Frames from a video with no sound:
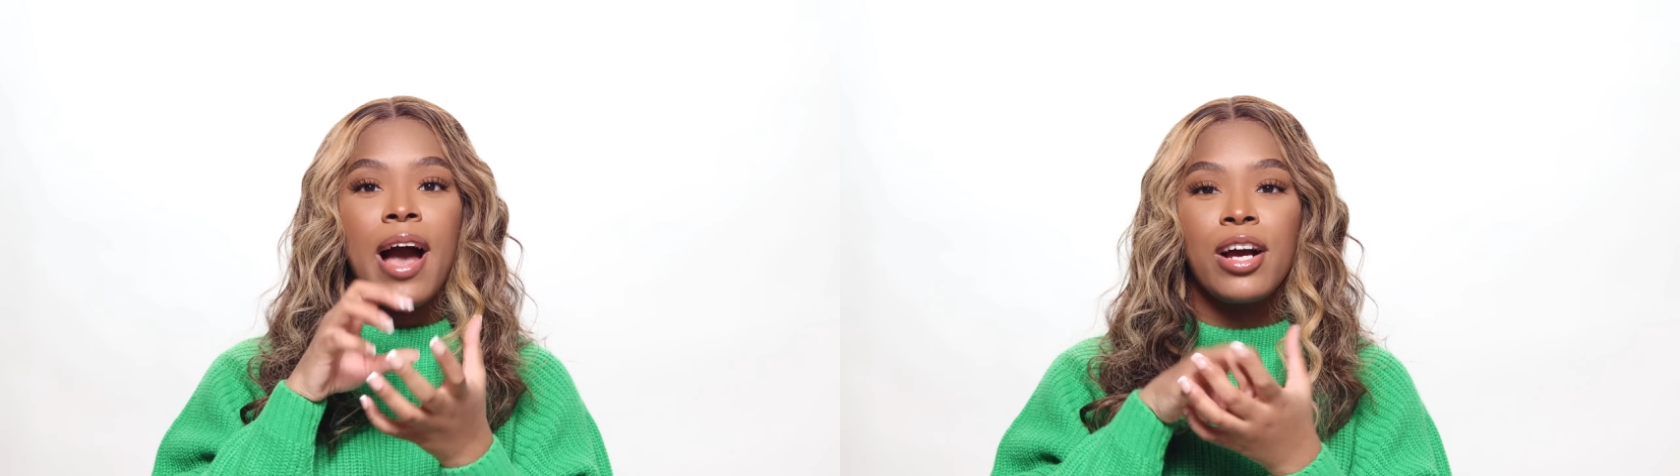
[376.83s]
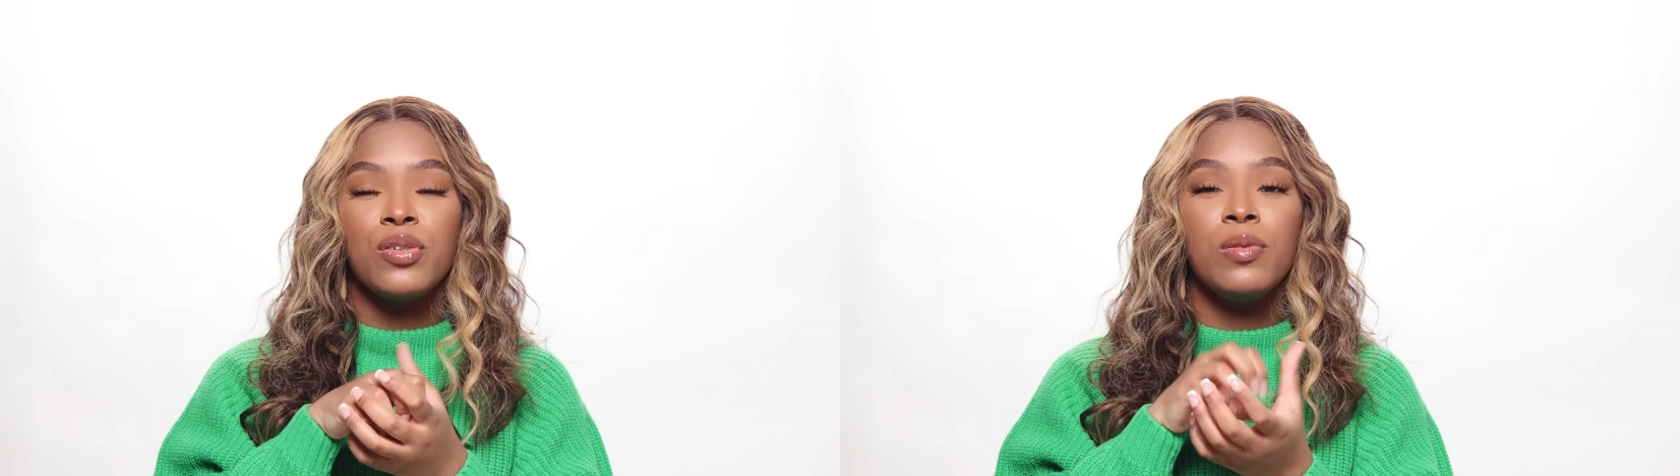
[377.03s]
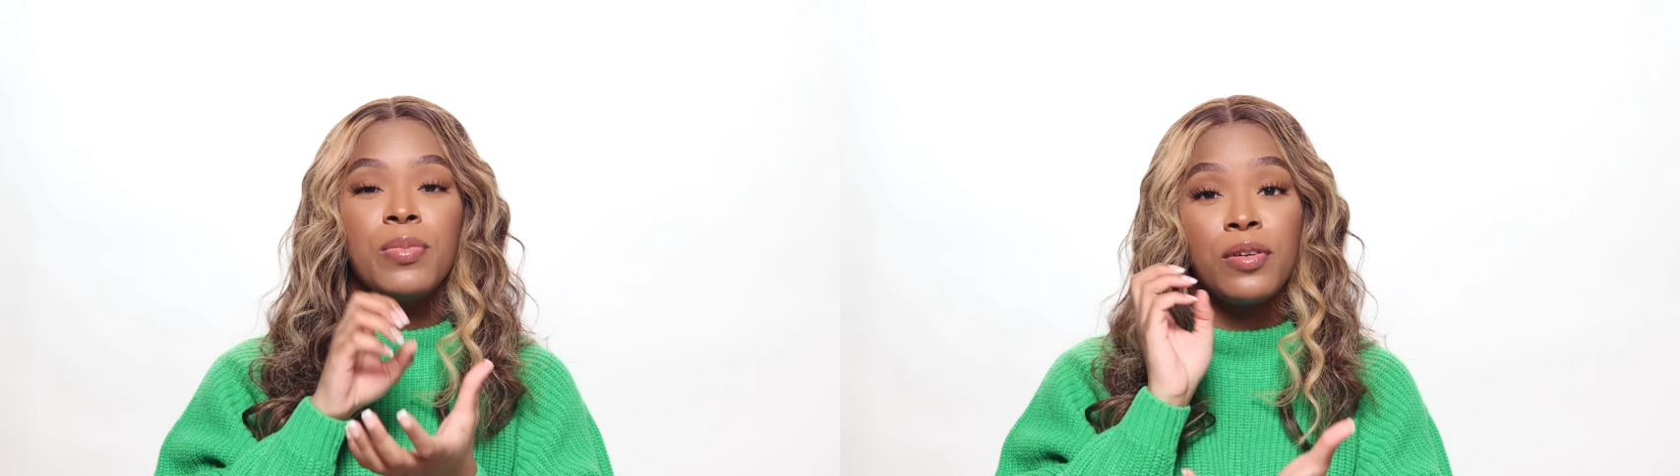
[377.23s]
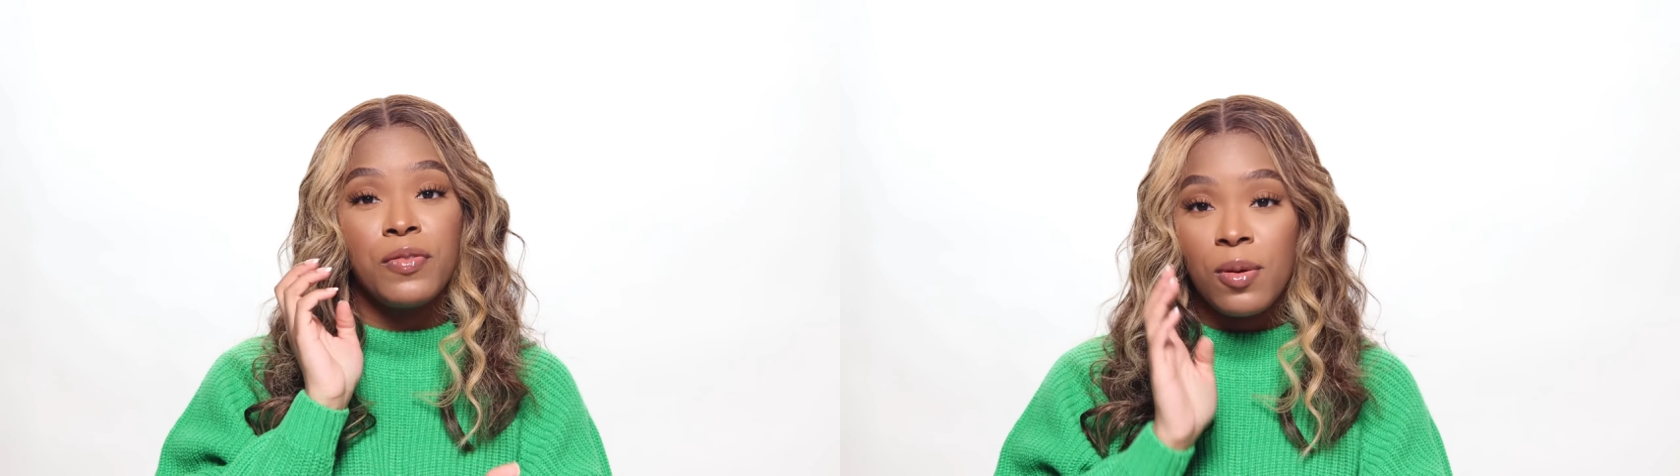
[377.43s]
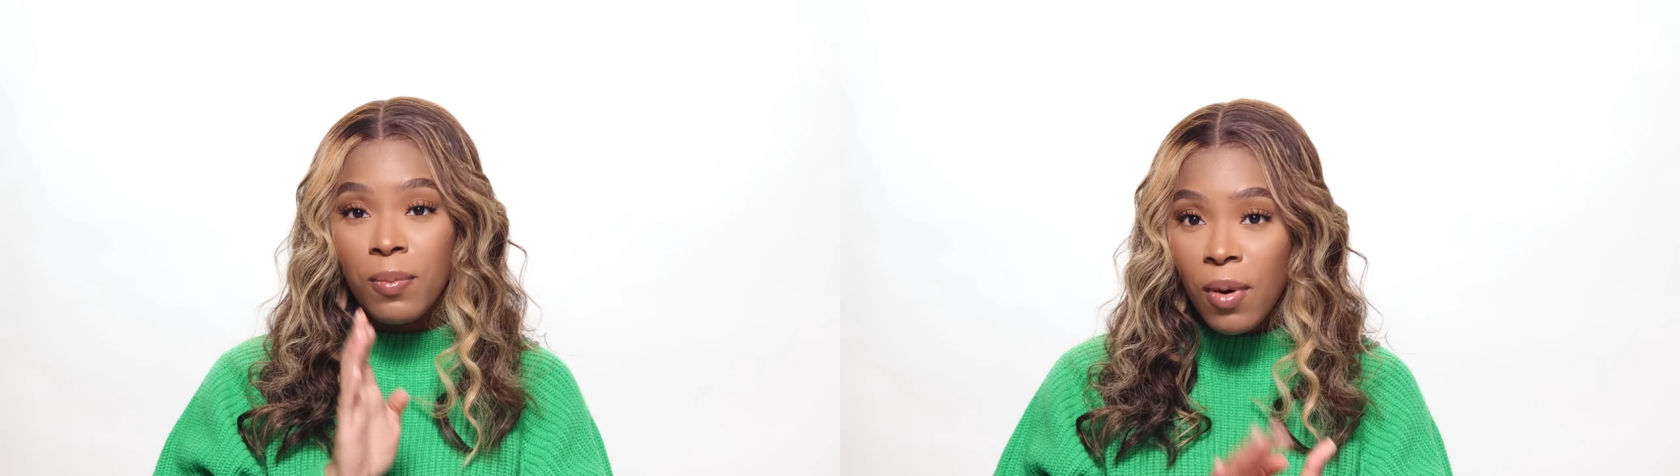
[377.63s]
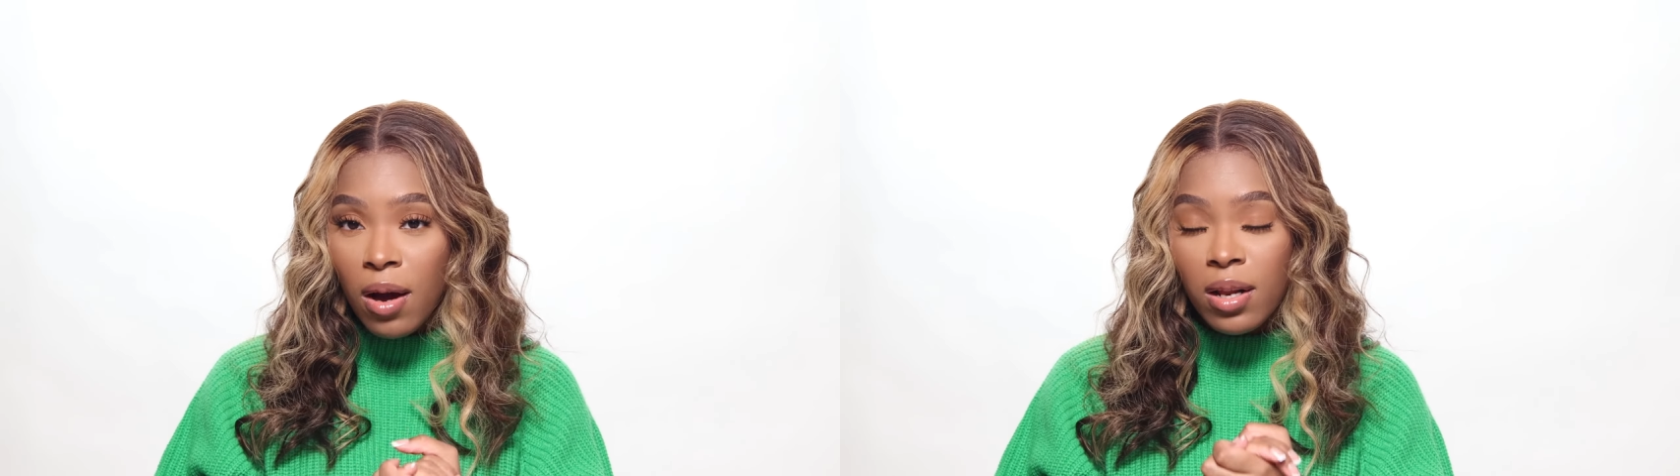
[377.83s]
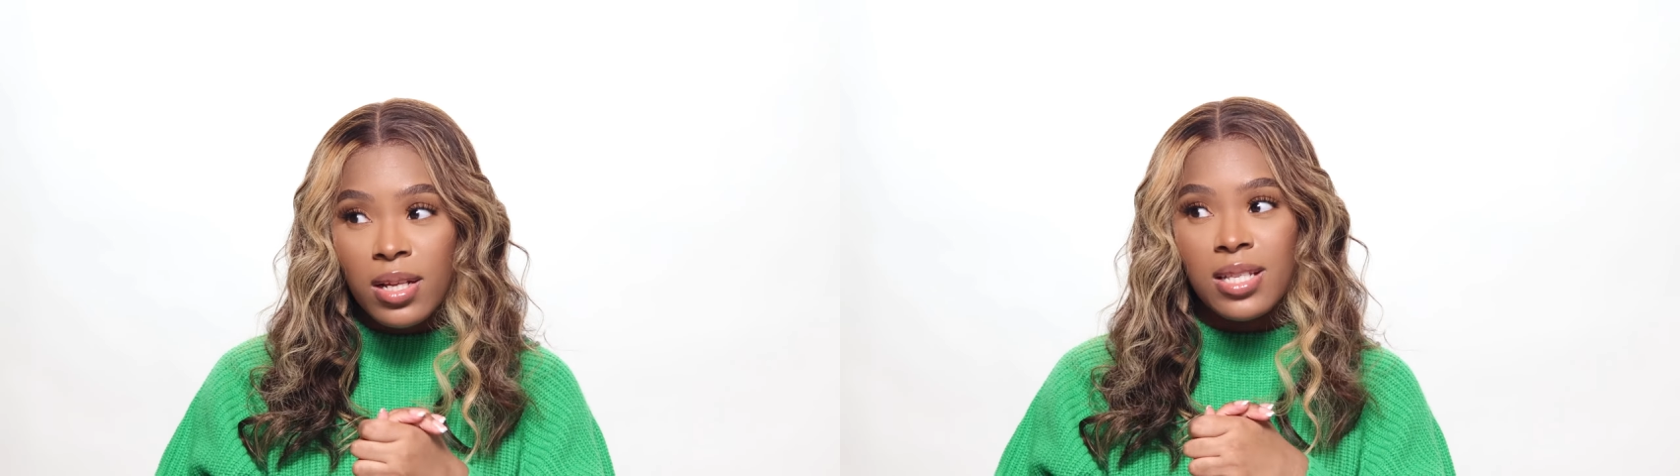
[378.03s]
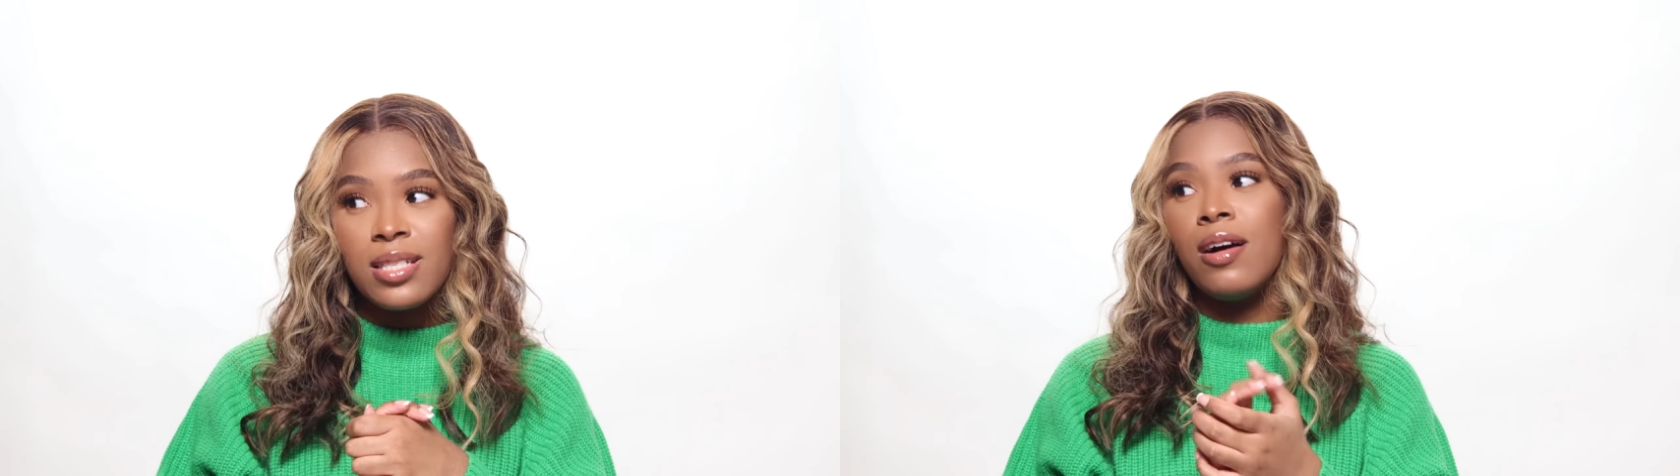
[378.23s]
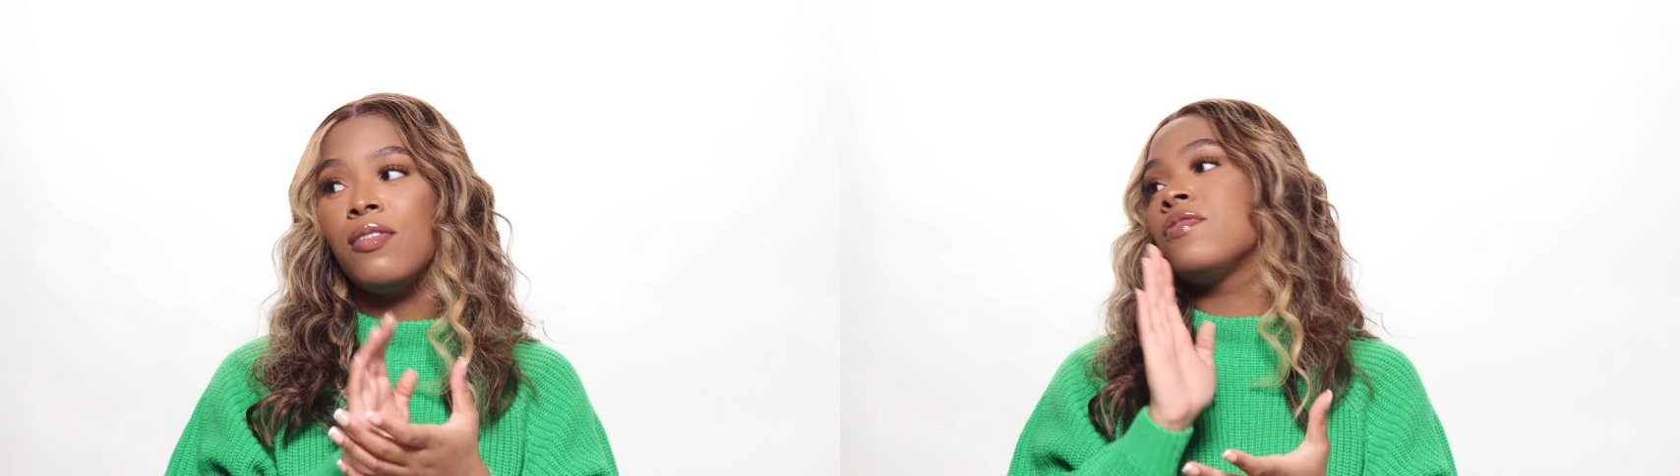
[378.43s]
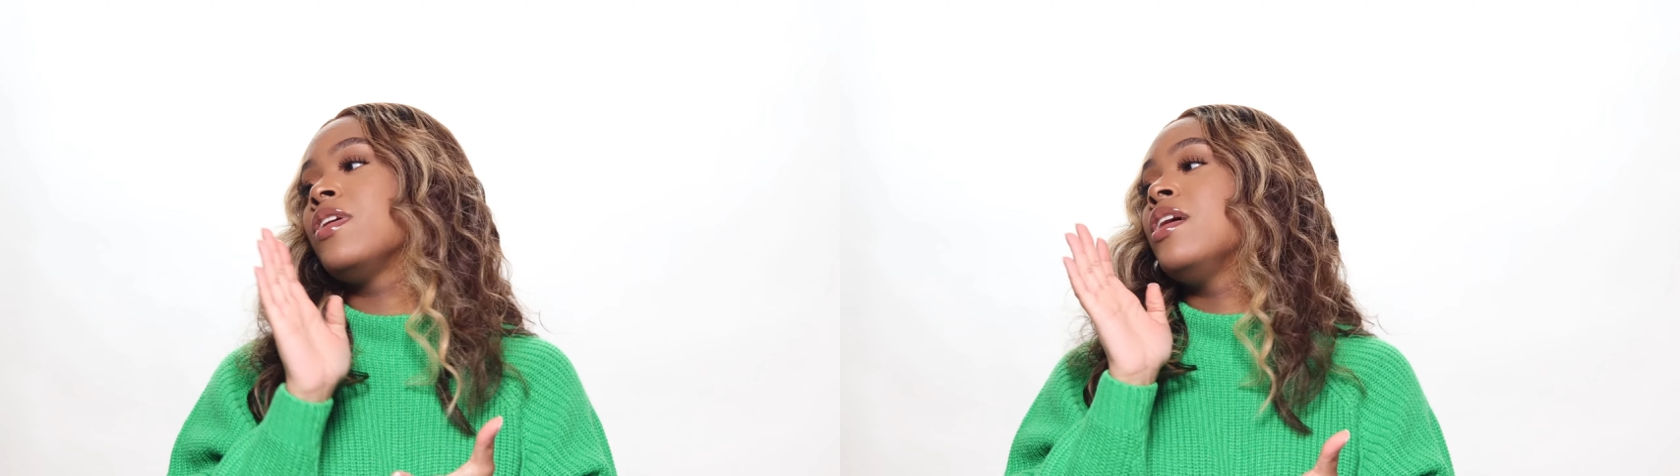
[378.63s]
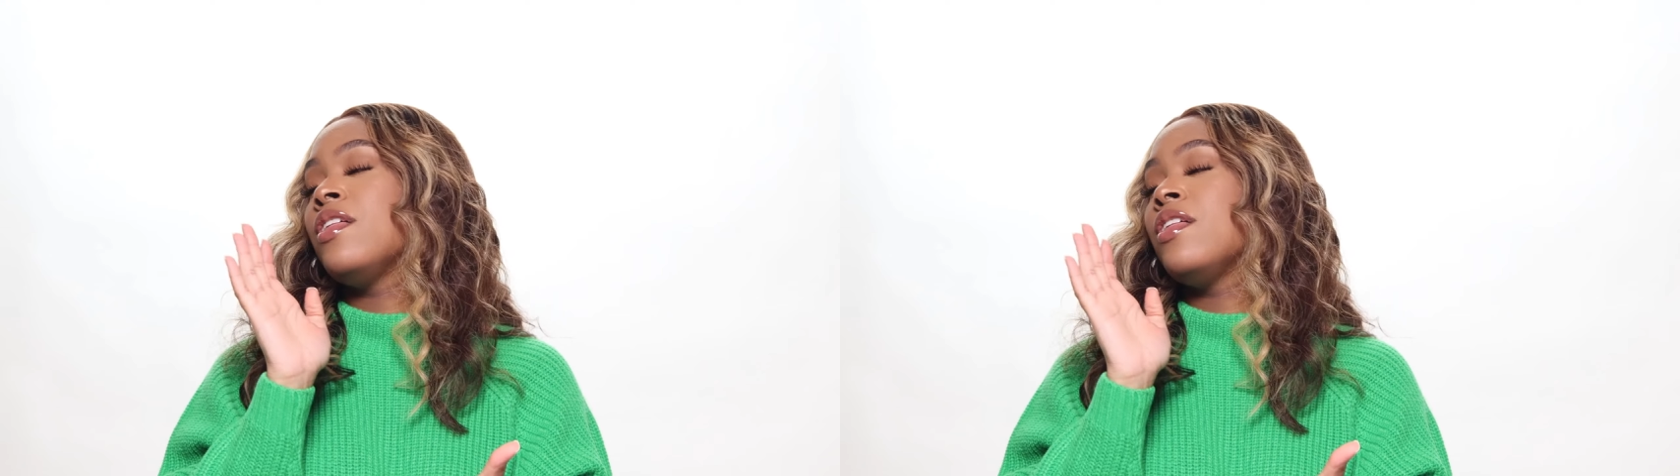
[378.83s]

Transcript: the actual perfume bottle itself,